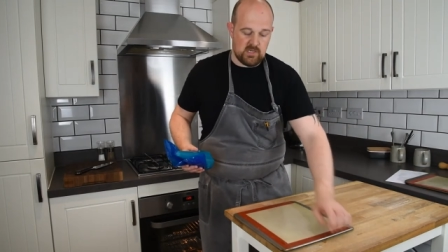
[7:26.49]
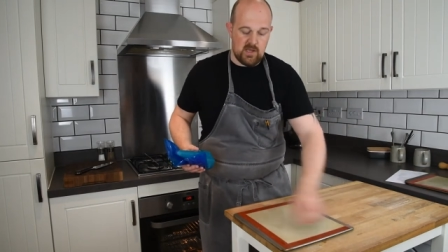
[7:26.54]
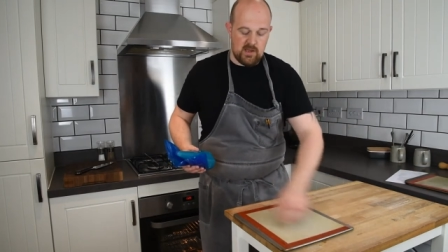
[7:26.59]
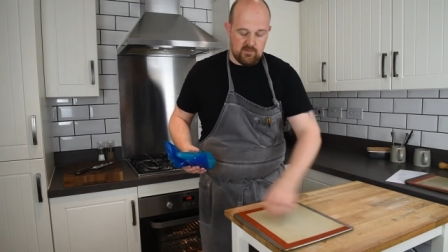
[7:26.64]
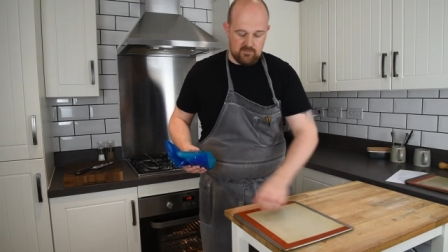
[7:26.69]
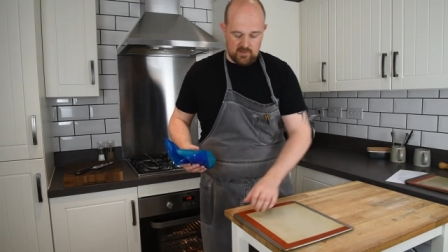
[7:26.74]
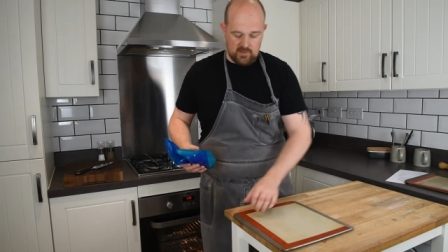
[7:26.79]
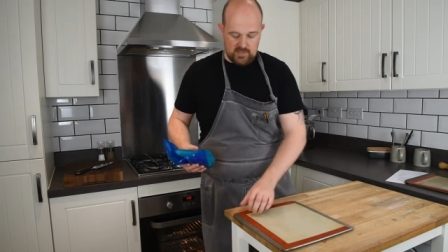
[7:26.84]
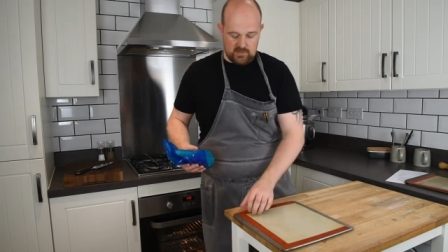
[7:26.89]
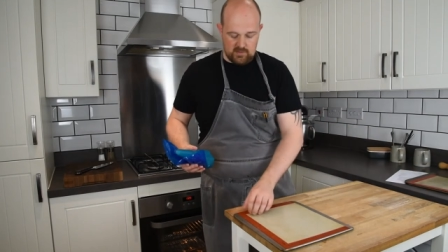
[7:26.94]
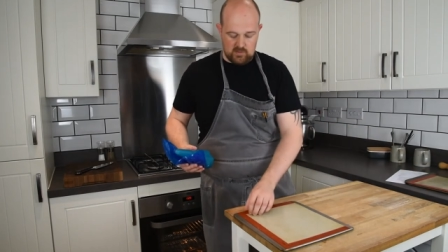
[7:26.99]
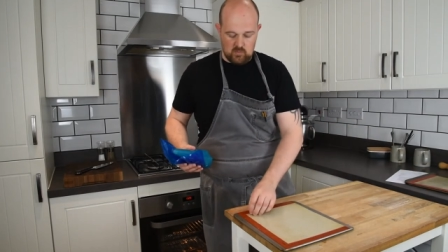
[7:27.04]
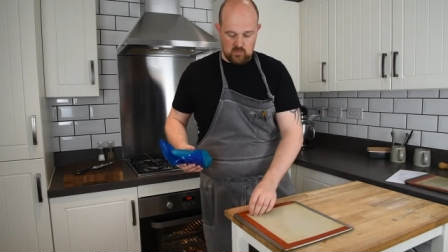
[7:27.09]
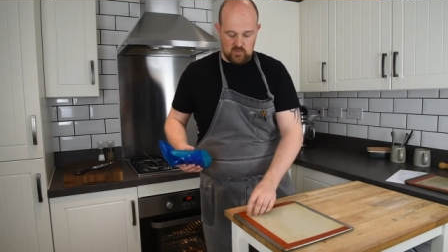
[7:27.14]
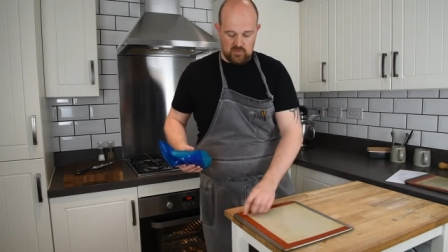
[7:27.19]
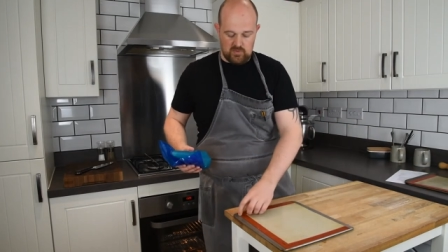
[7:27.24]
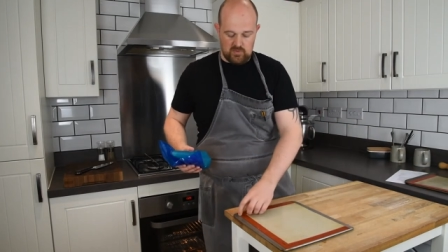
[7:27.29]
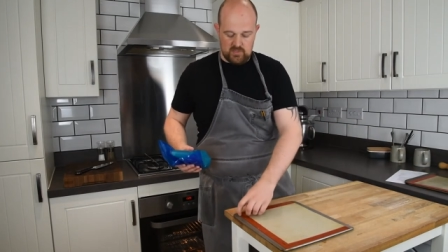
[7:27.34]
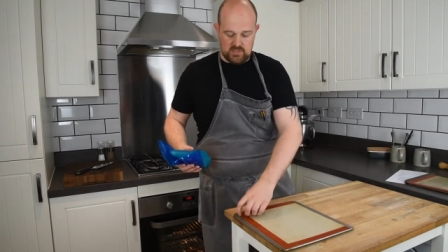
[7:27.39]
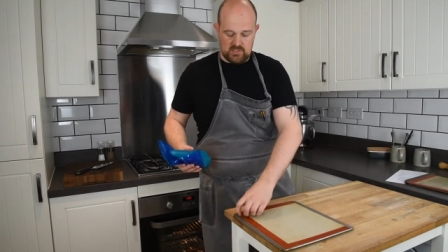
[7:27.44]
I've lined them
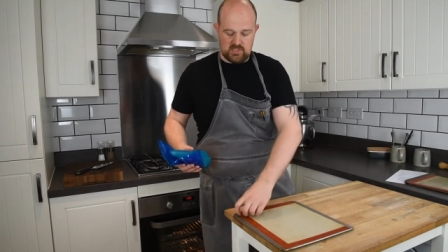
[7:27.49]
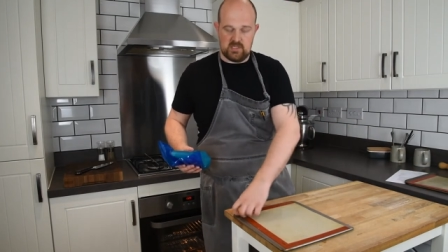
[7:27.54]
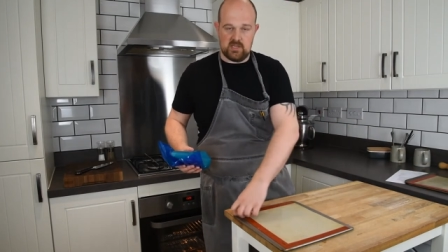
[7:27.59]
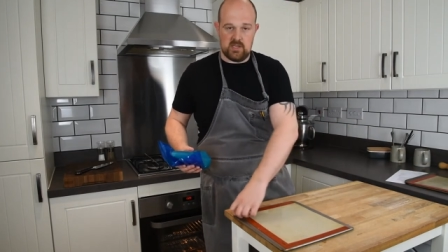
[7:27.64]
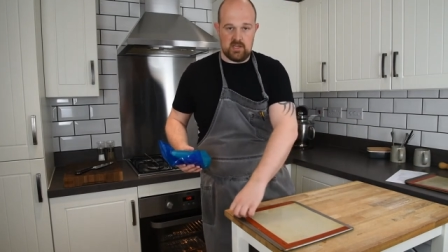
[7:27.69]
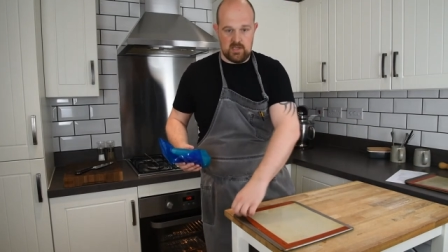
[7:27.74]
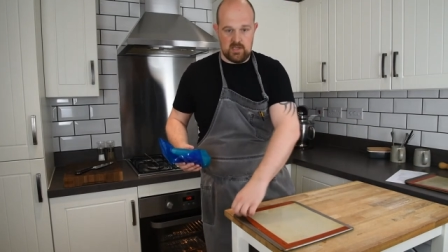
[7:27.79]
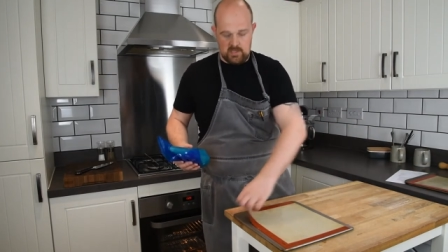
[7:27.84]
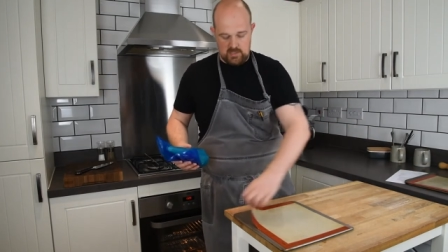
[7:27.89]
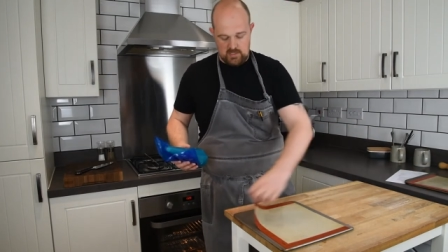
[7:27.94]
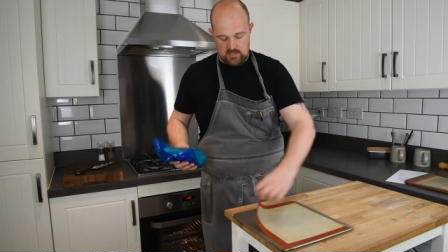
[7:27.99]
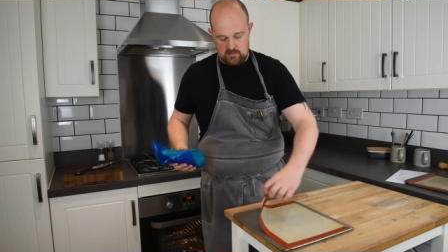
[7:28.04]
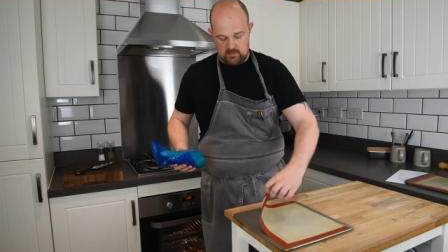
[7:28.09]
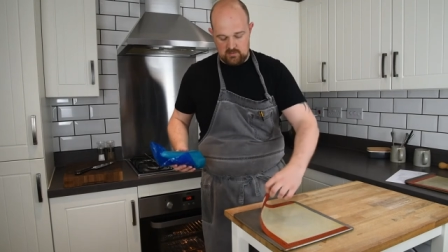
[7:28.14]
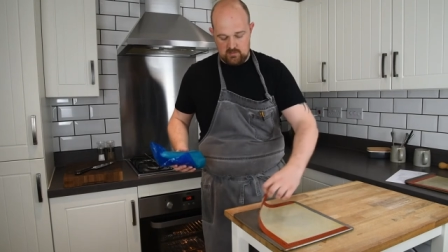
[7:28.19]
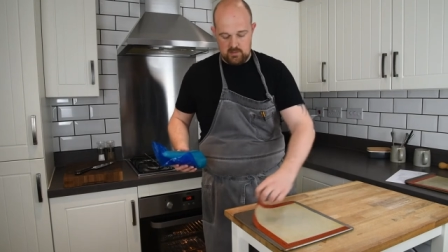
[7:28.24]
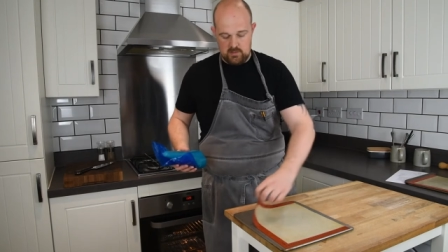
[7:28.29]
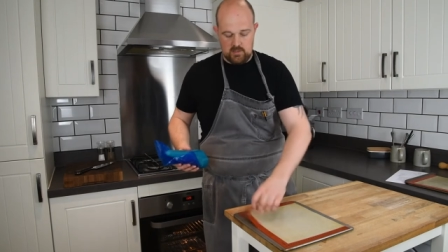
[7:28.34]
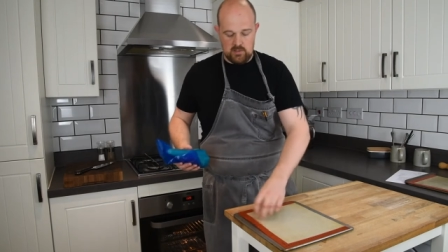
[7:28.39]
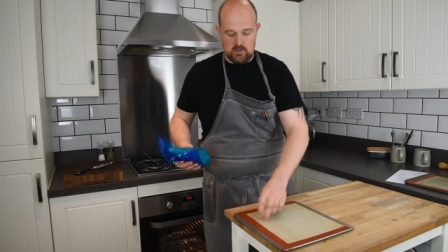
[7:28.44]
with this uh,
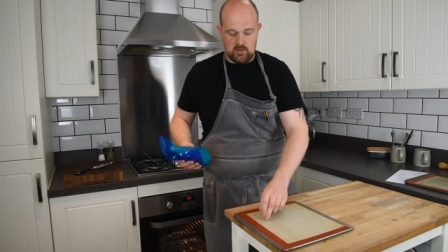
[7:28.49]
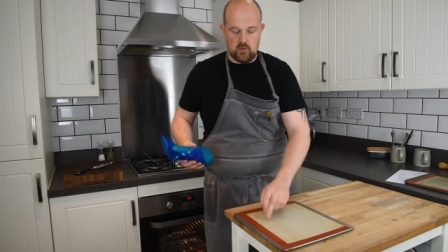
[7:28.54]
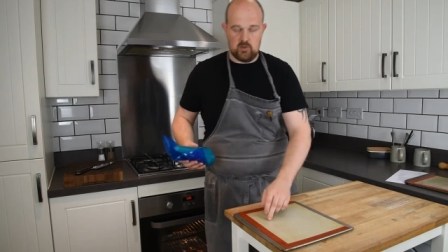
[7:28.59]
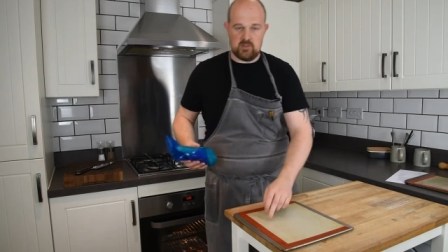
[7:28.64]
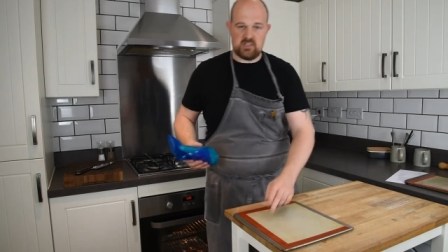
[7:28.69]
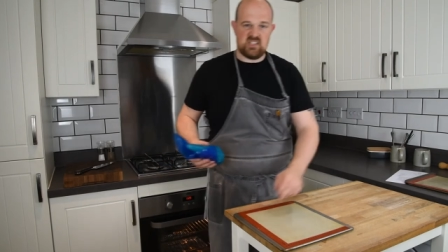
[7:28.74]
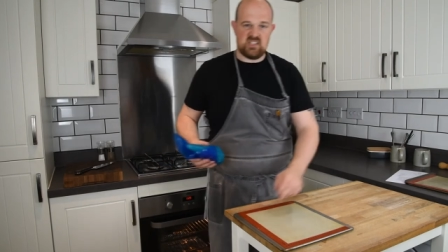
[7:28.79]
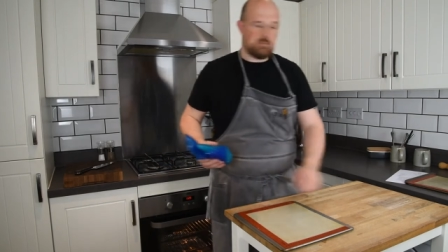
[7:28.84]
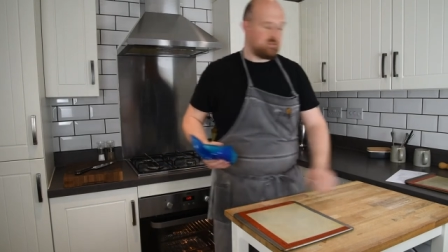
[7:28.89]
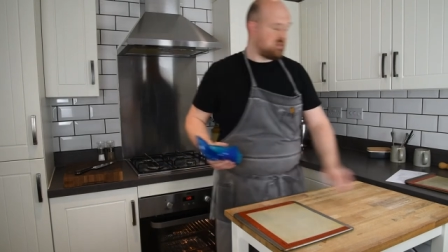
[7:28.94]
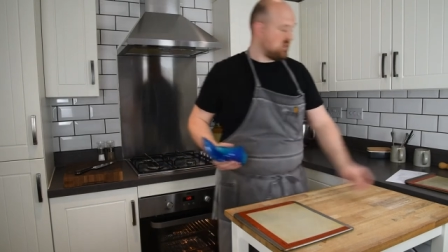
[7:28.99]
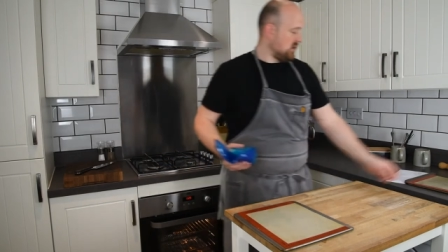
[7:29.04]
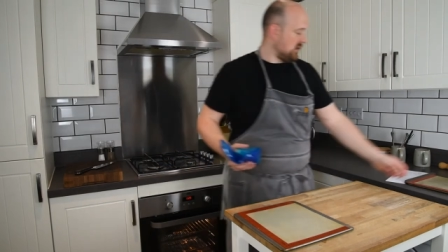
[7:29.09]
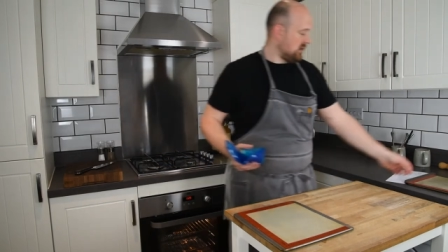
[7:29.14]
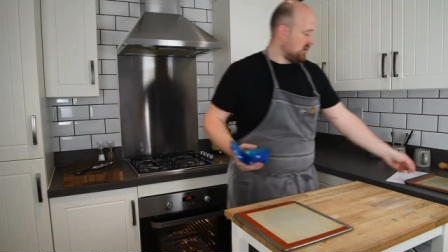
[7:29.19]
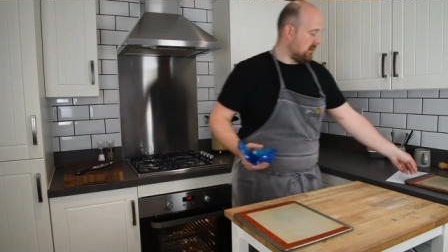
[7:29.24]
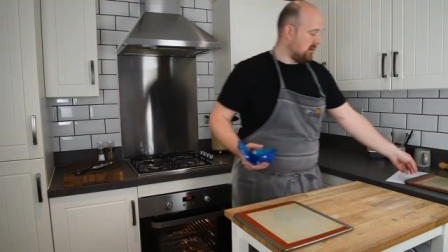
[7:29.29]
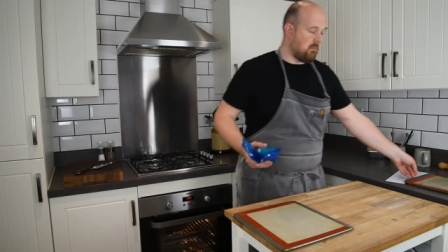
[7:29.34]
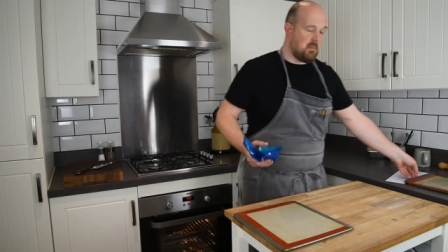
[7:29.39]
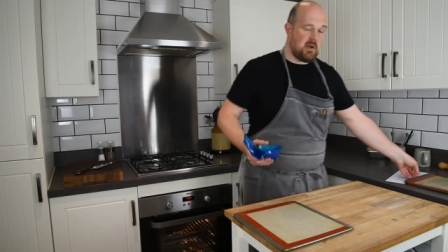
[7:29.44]
non-slip
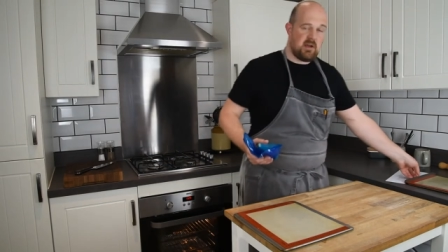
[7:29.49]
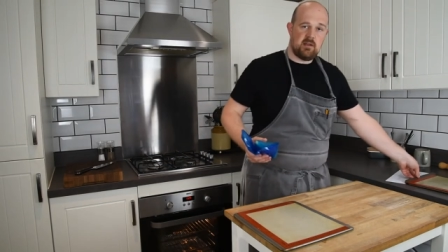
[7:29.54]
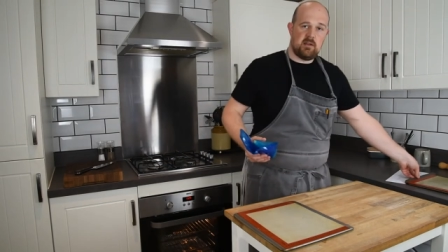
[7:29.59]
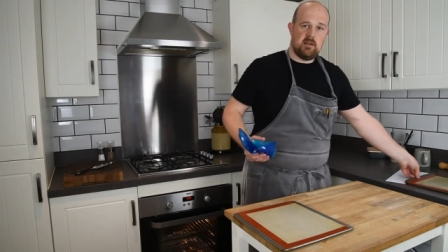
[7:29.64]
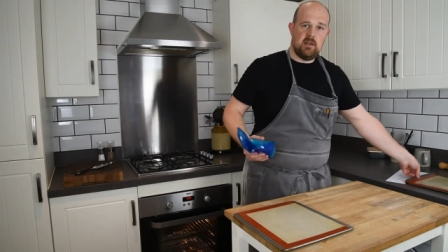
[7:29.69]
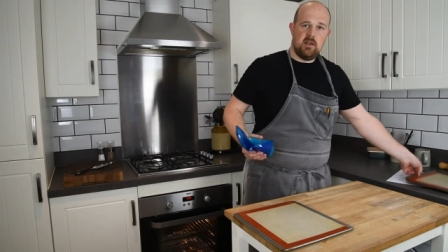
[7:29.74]
silicone mat.